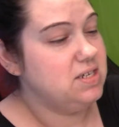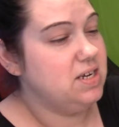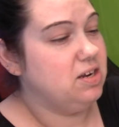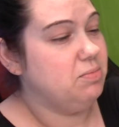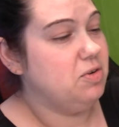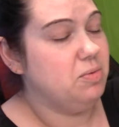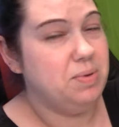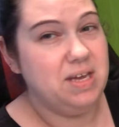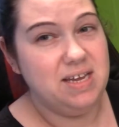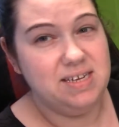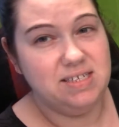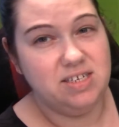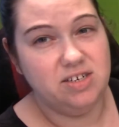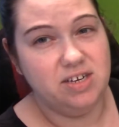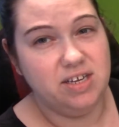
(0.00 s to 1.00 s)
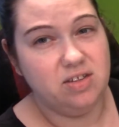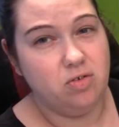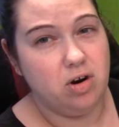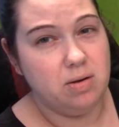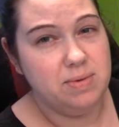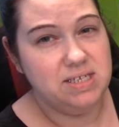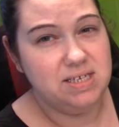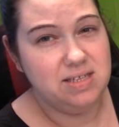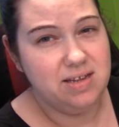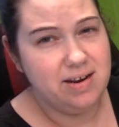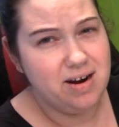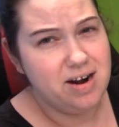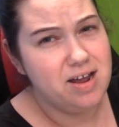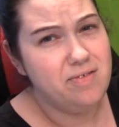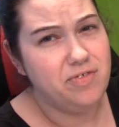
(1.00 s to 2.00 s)
it'll be easier to get the Orbeez in
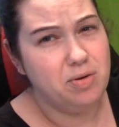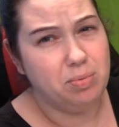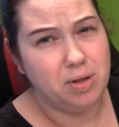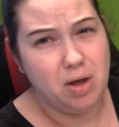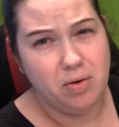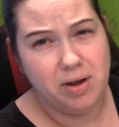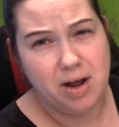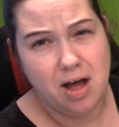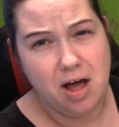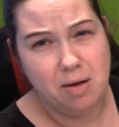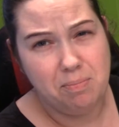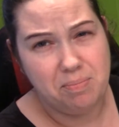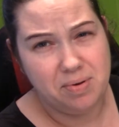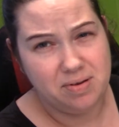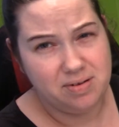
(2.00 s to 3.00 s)
there if you blow it up